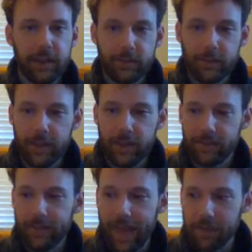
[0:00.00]
in
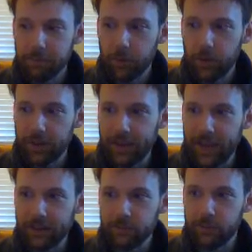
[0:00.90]
that book, I
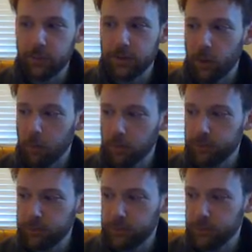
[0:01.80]
kind of do it
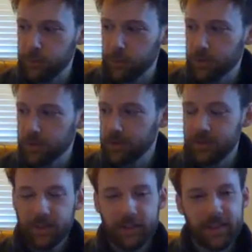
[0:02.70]
almost to
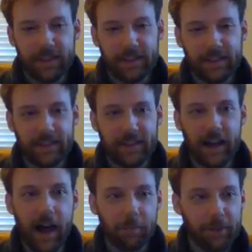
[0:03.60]
a
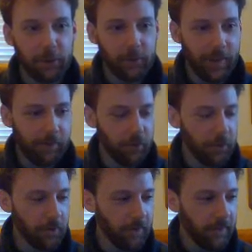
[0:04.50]
comical
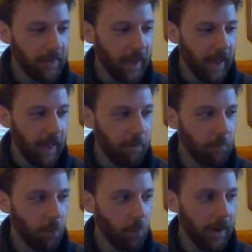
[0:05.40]
level,
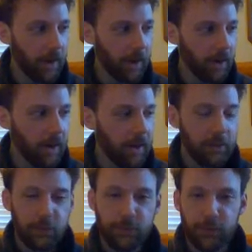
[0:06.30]
where
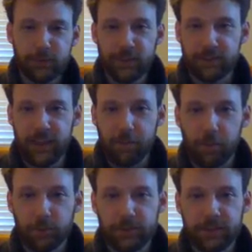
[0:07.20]
the first
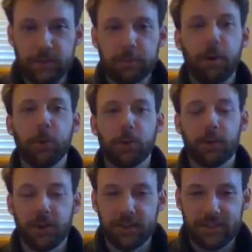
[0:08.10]
example isn't even a
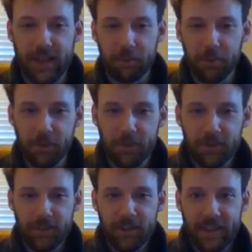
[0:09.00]
poker example.
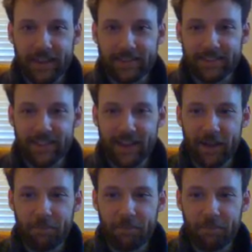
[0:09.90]
It's